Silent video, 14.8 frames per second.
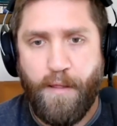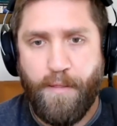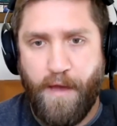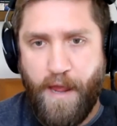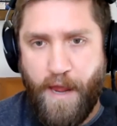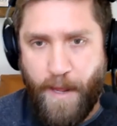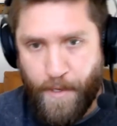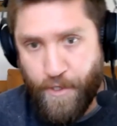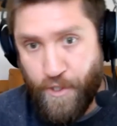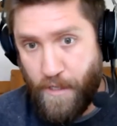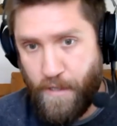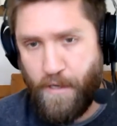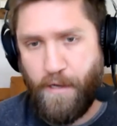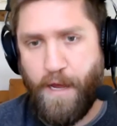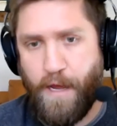the energy
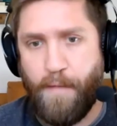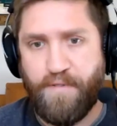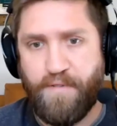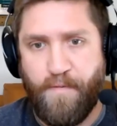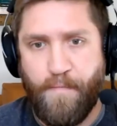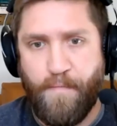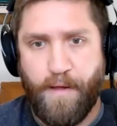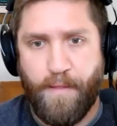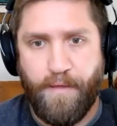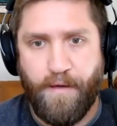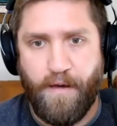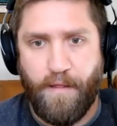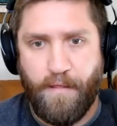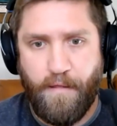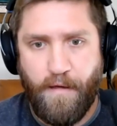that comes from it,
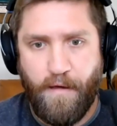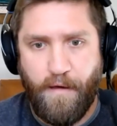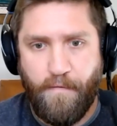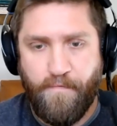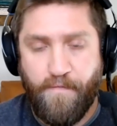the uh,